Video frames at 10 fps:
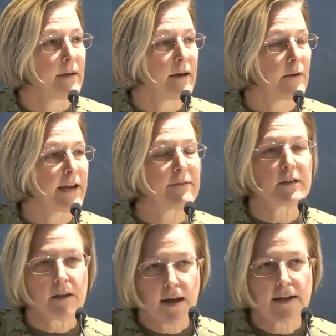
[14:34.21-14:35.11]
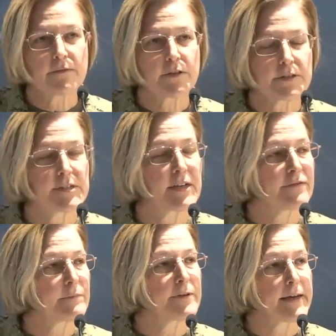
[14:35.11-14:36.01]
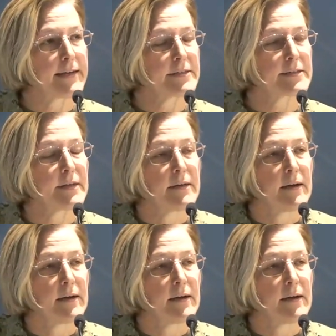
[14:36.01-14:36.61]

Uh, we have a lot of good stuff in place,